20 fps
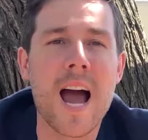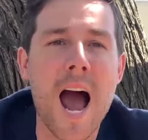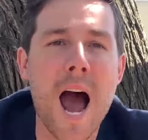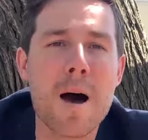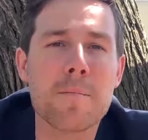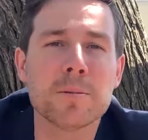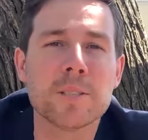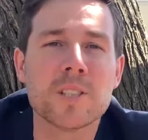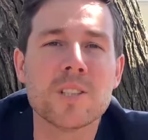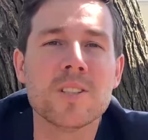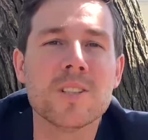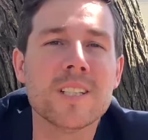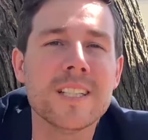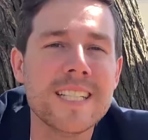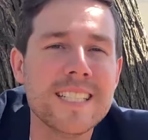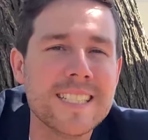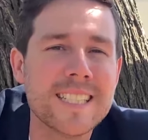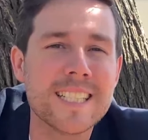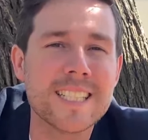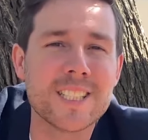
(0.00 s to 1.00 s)
absolutely
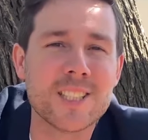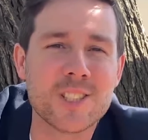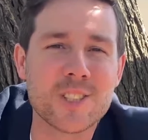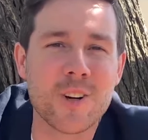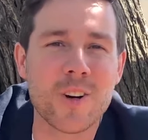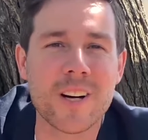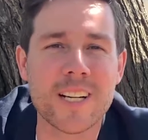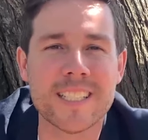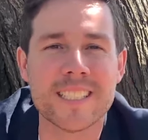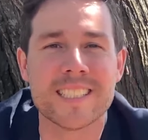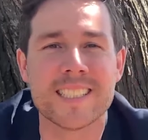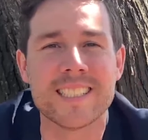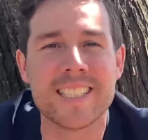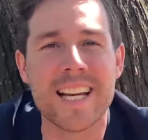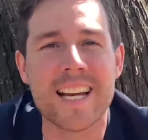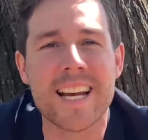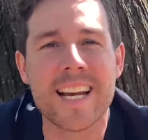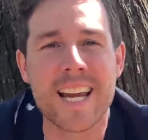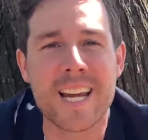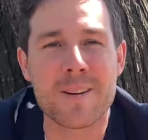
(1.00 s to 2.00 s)
destroys
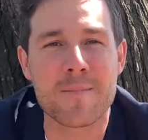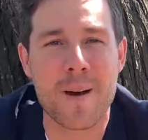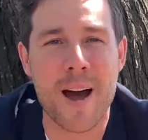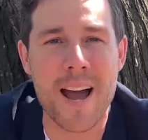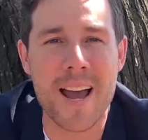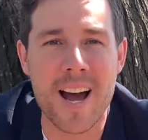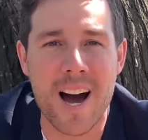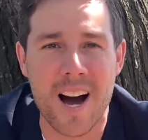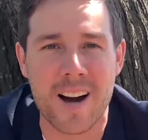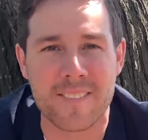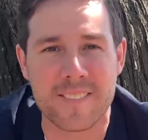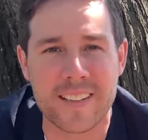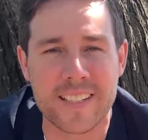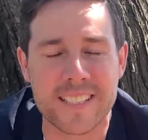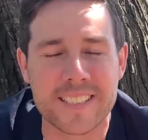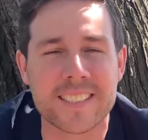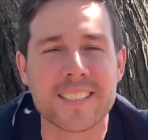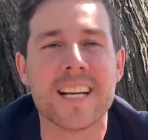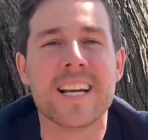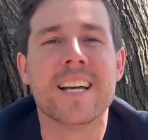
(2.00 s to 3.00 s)
sitting in my
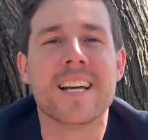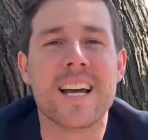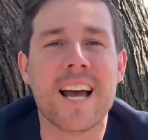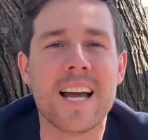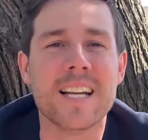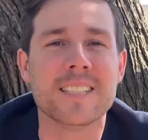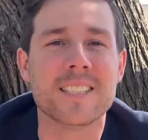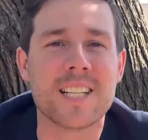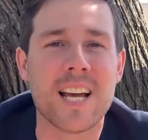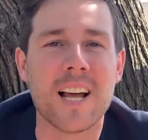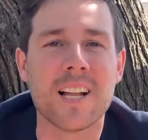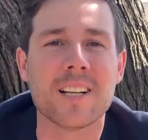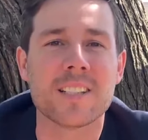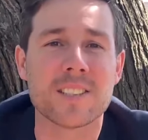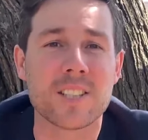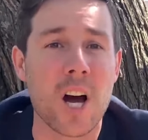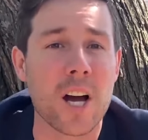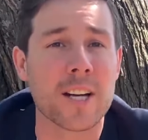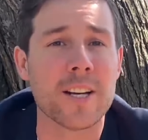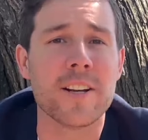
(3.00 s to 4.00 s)
office and
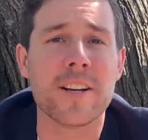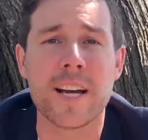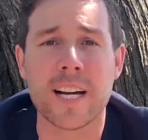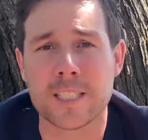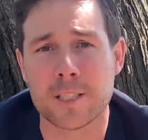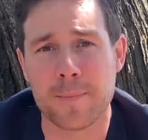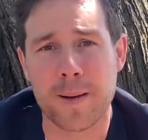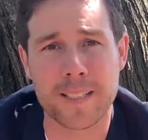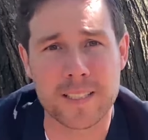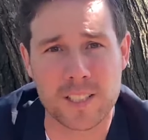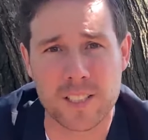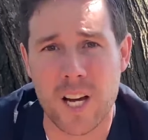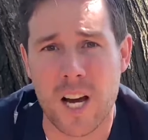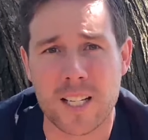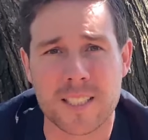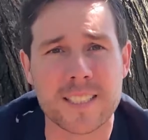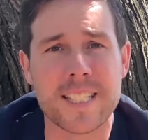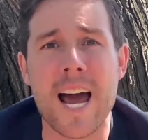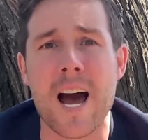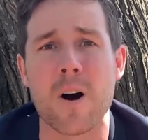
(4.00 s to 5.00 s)
talking to you guys about
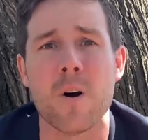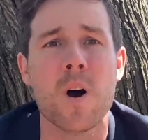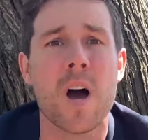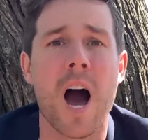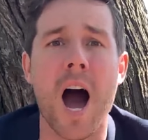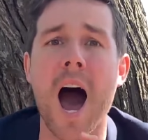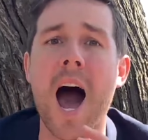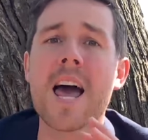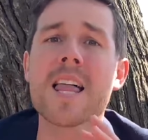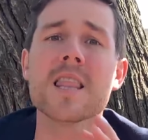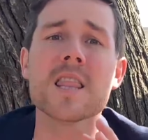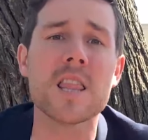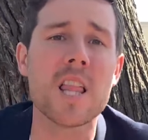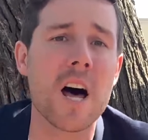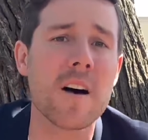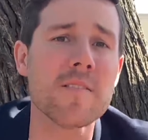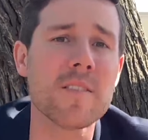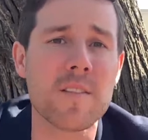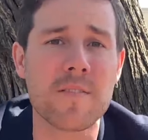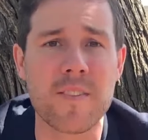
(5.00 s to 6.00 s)
stocks. Now, I
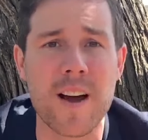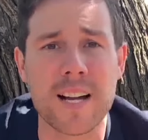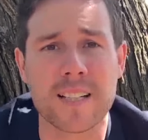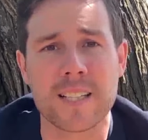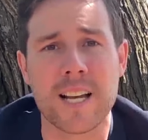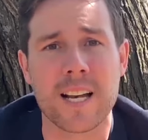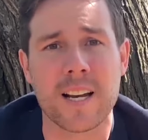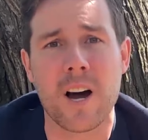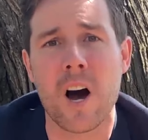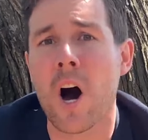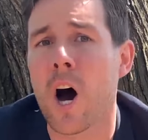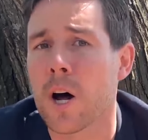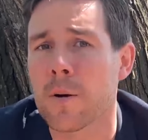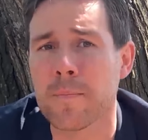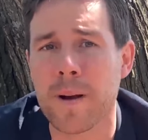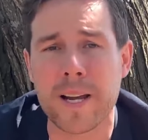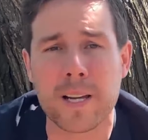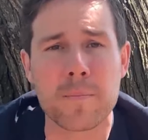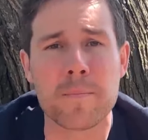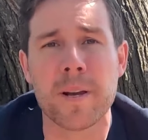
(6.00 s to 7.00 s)
love the fact that on
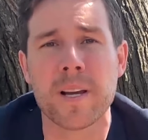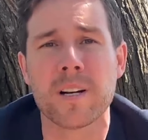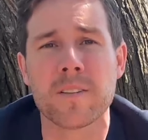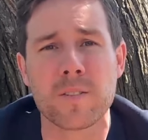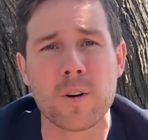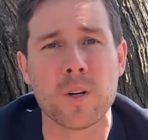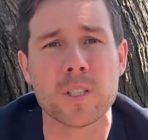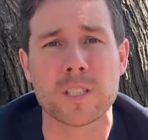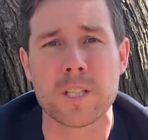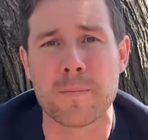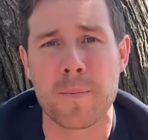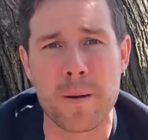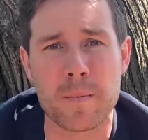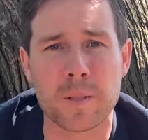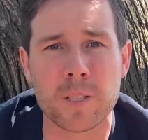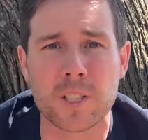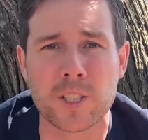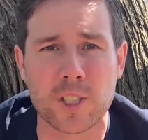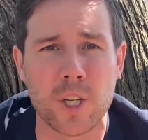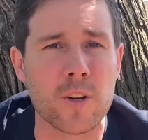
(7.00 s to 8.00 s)
my computer, of course, I'm able
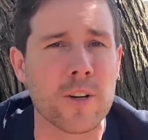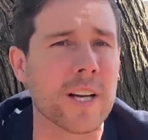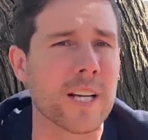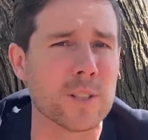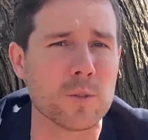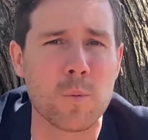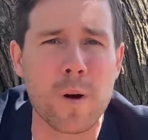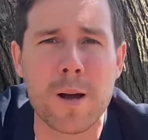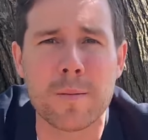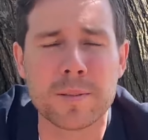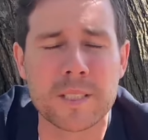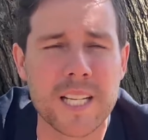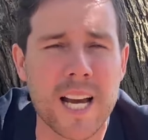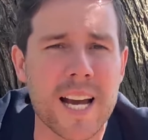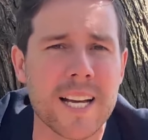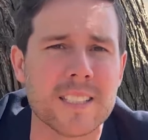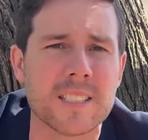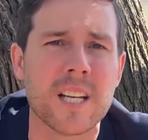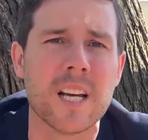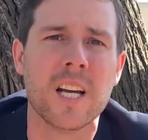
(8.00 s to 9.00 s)
to show you guys
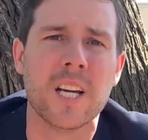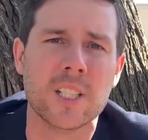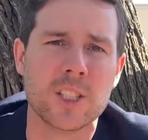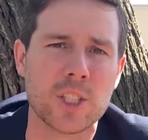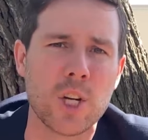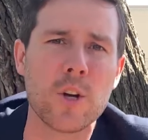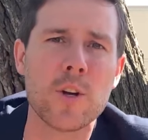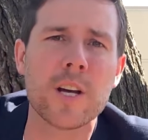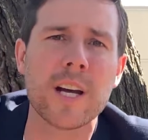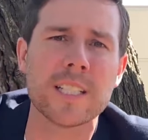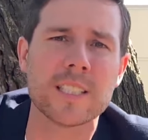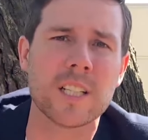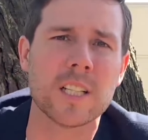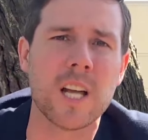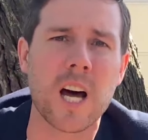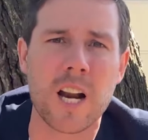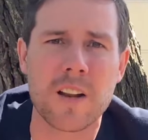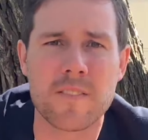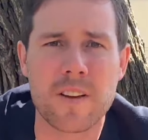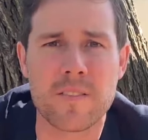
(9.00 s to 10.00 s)
websites, show you guys a
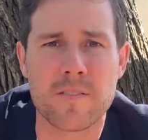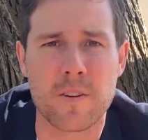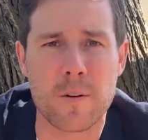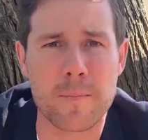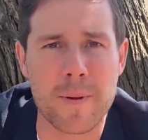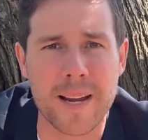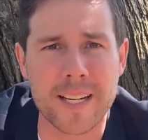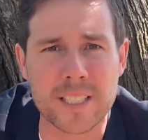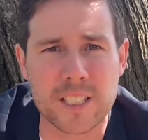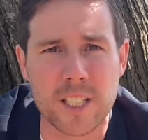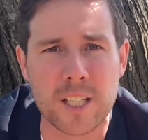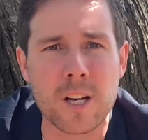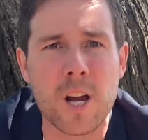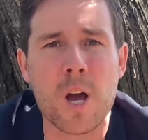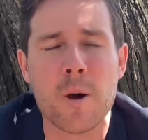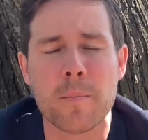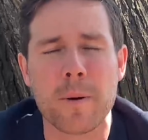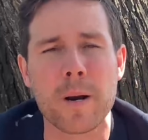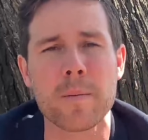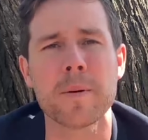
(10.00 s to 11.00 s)
lot of information,
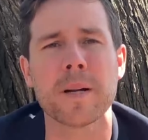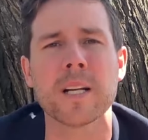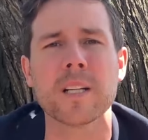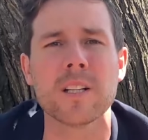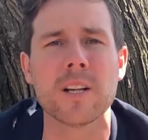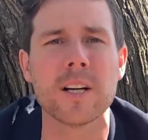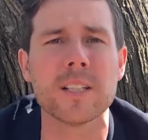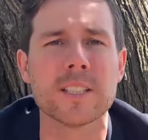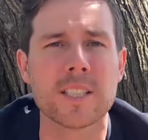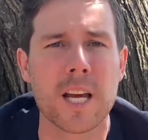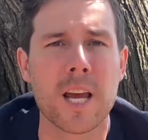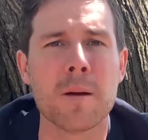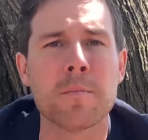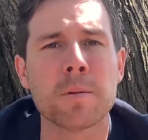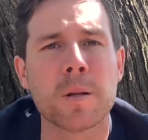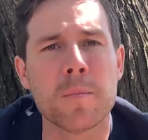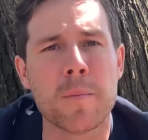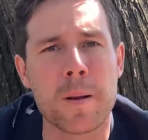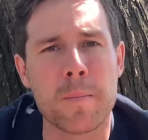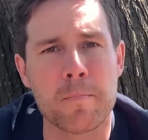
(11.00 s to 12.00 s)
but I'm gonna learn to
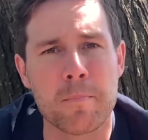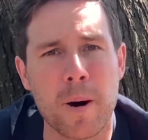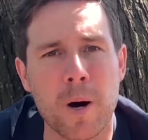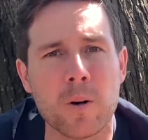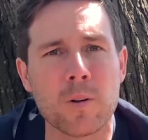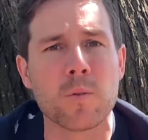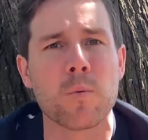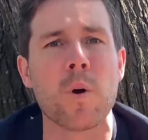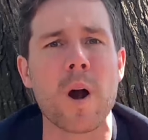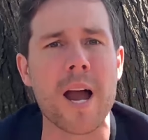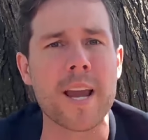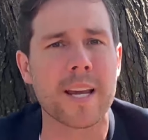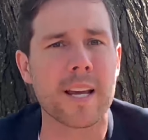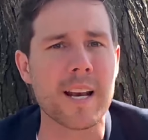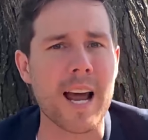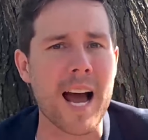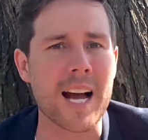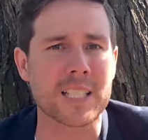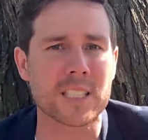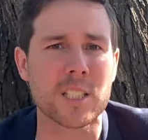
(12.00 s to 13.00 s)
implement both where I can
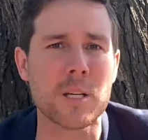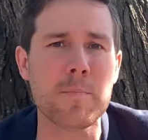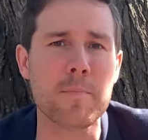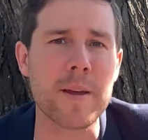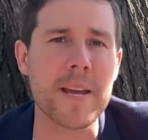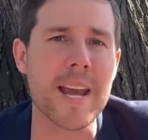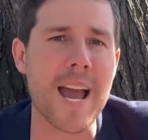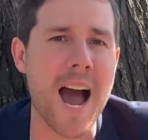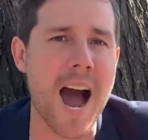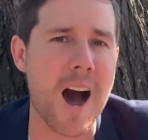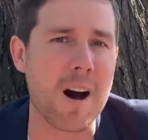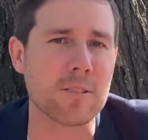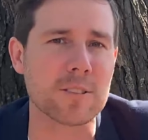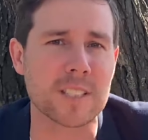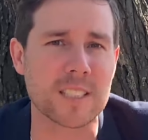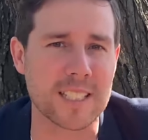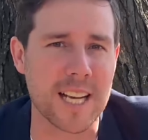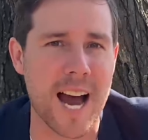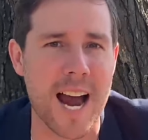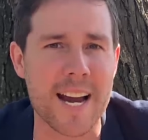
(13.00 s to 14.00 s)
actually be
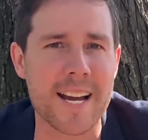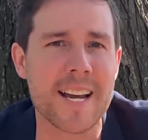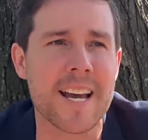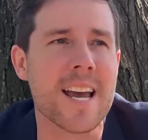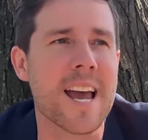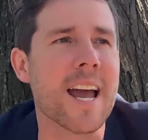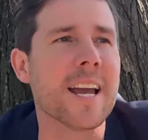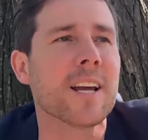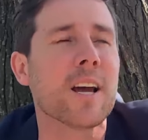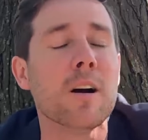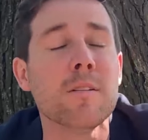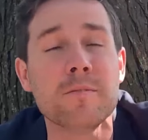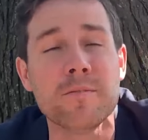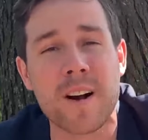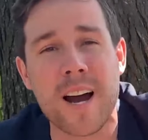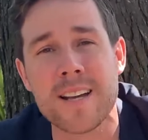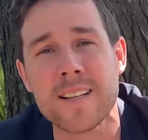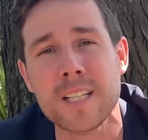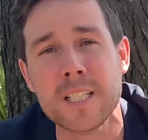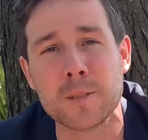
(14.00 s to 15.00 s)
outside and go
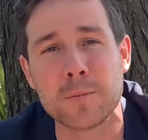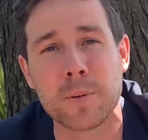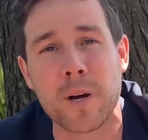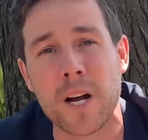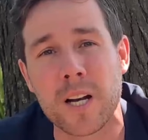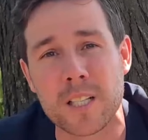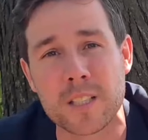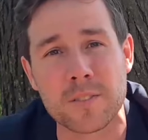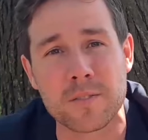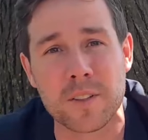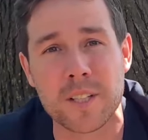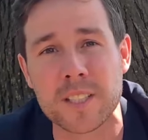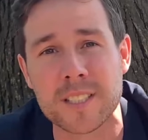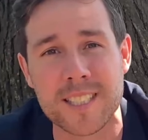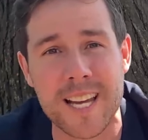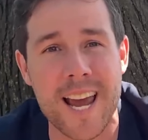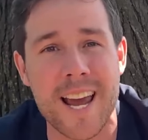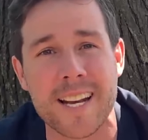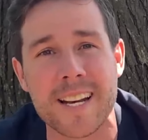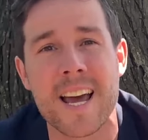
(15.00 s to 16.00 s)
find these products
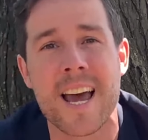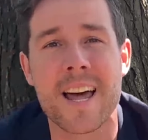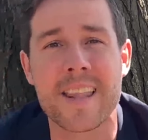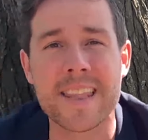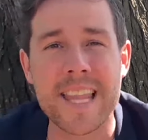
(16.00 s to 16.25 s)
firsthand.